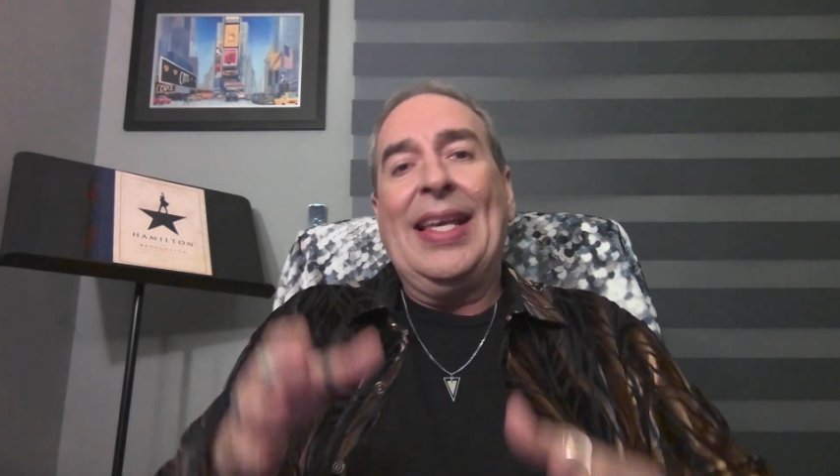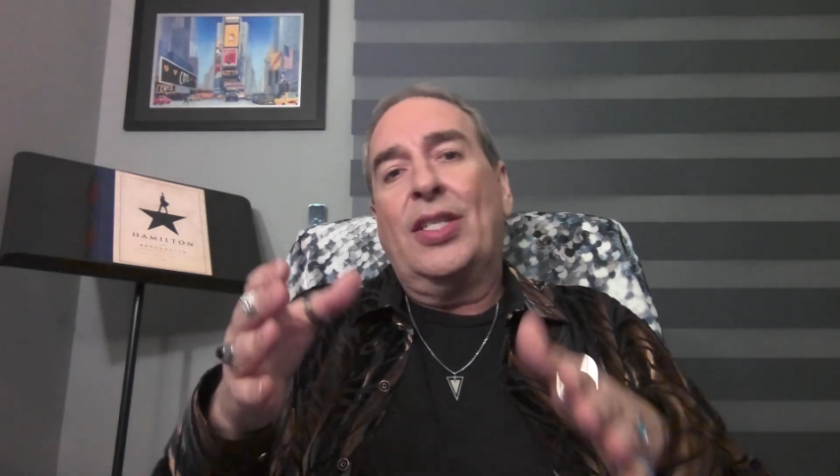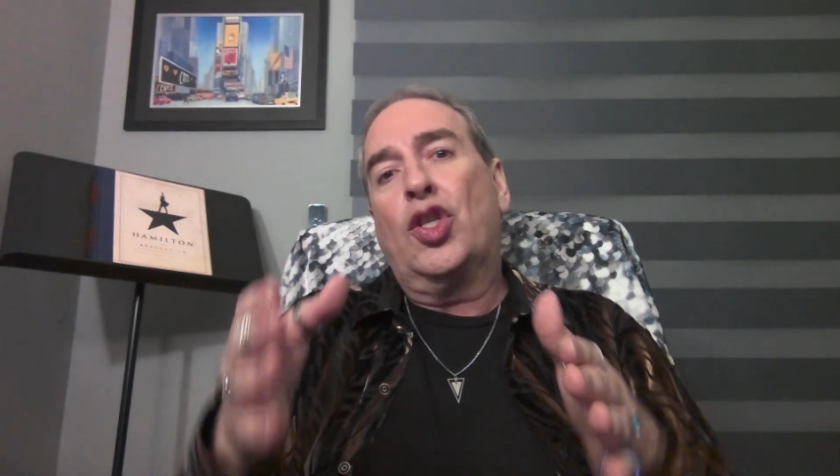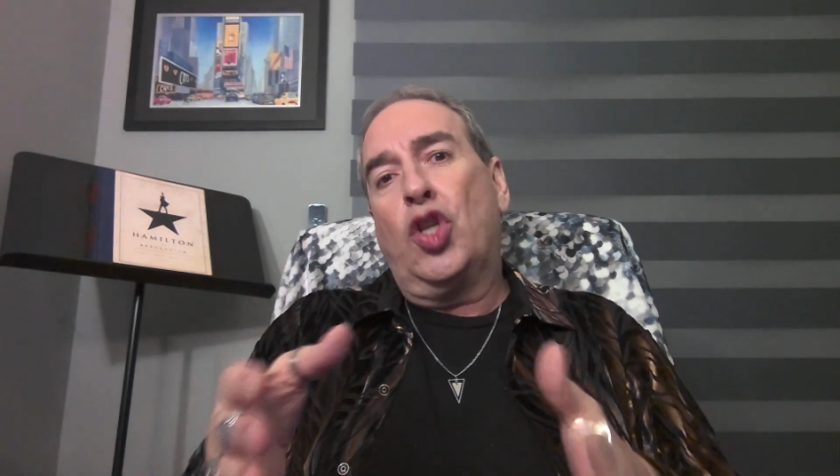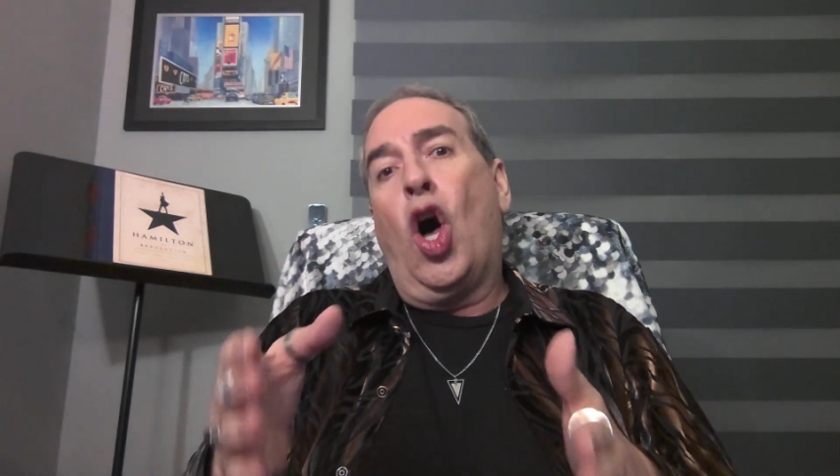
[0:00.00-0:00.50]

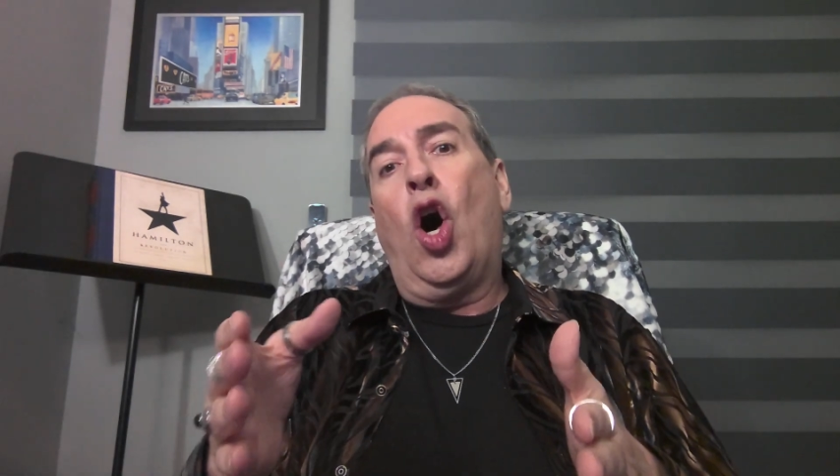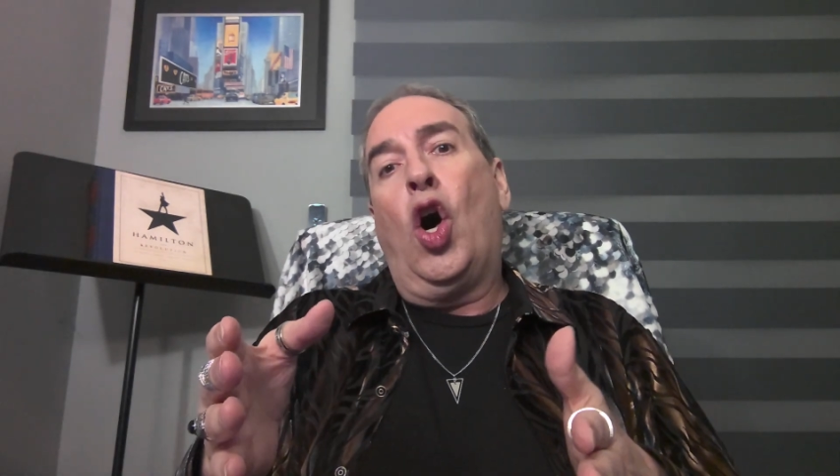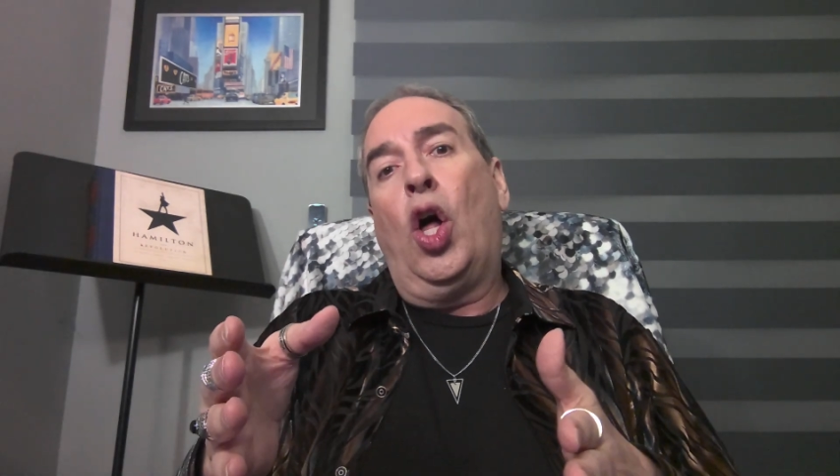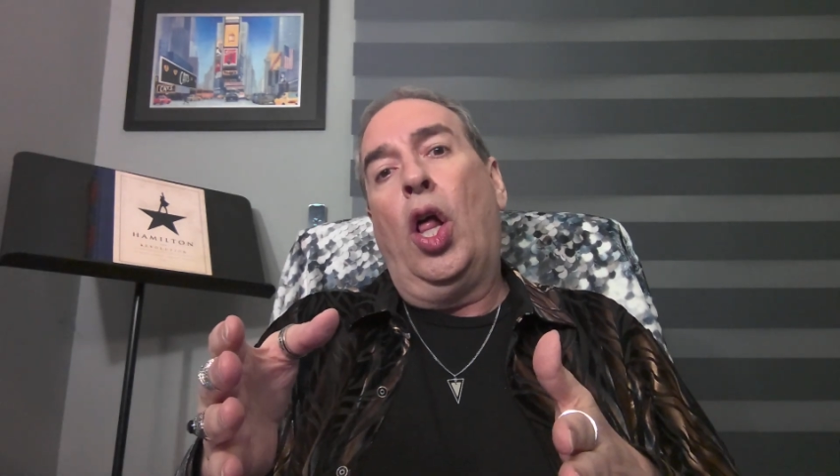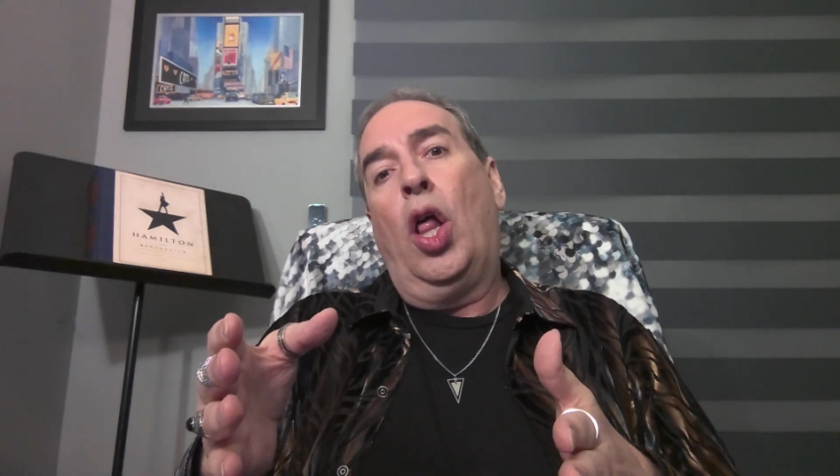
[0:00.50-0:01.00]

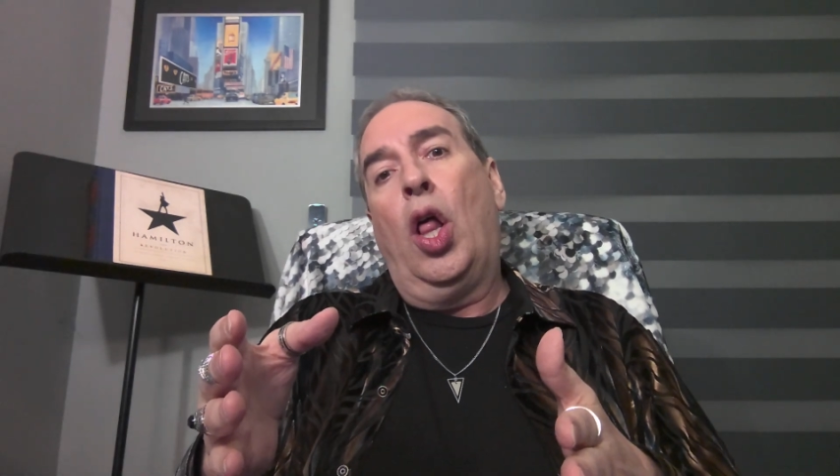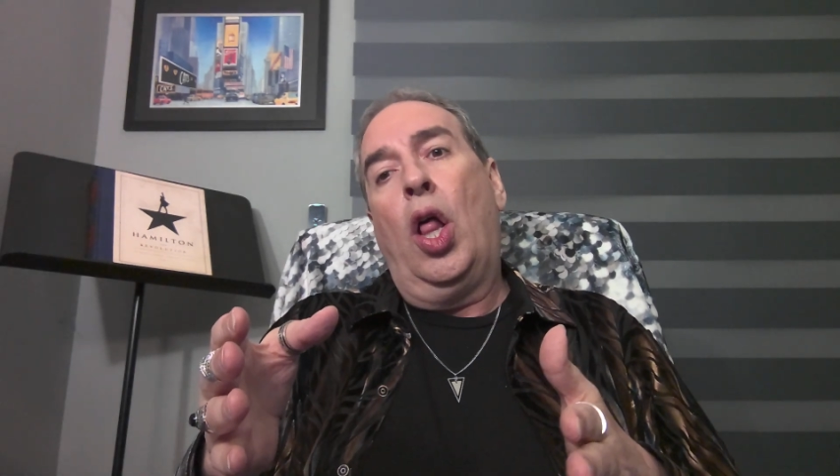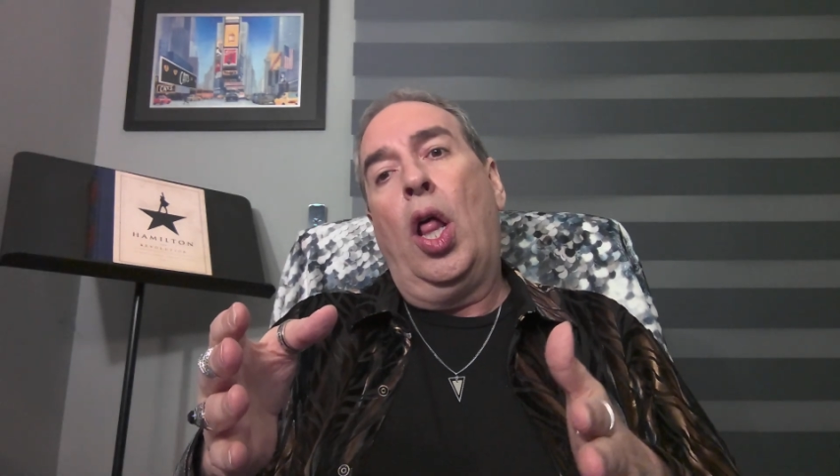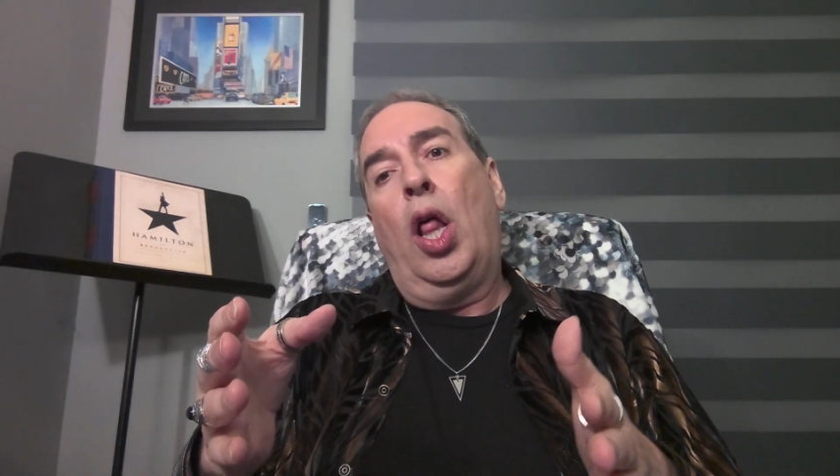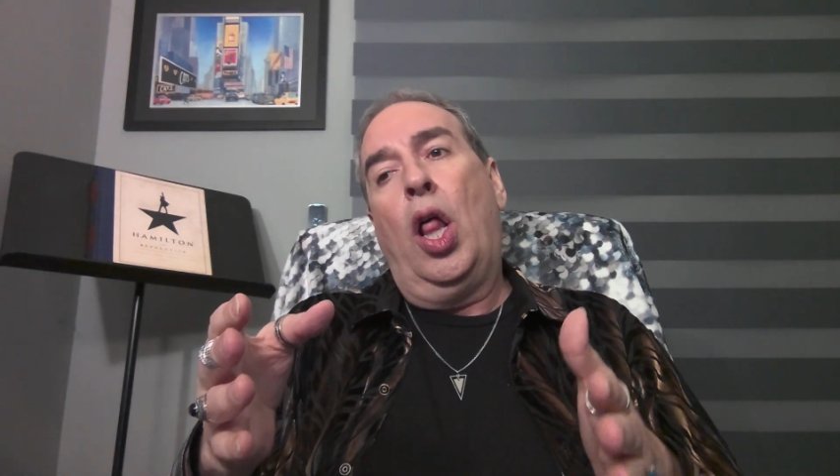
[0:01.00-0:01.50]
saw
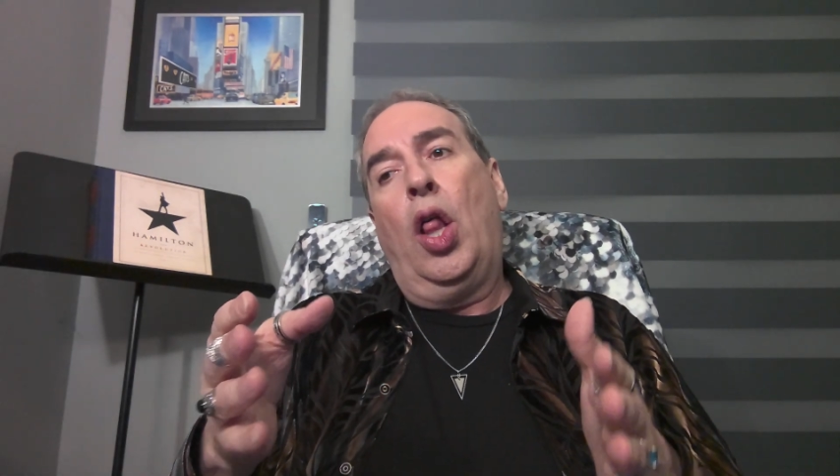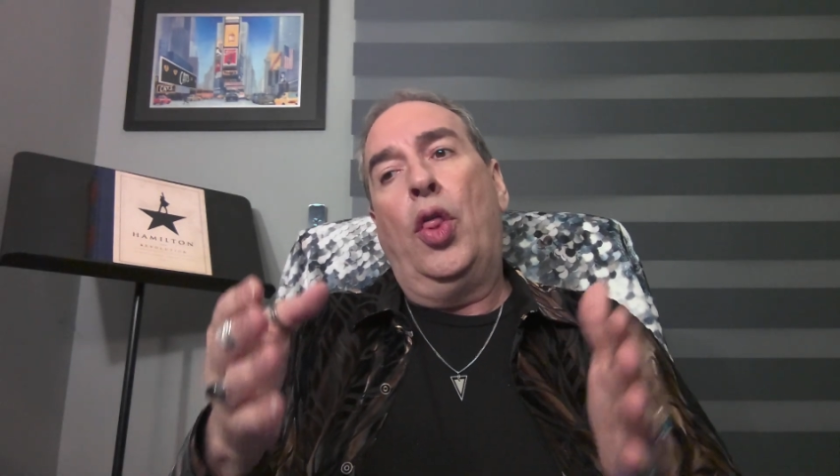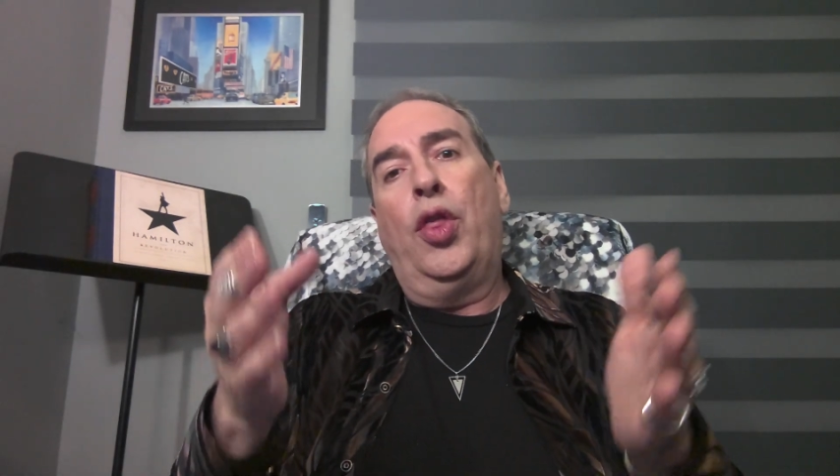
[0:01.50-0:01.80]
the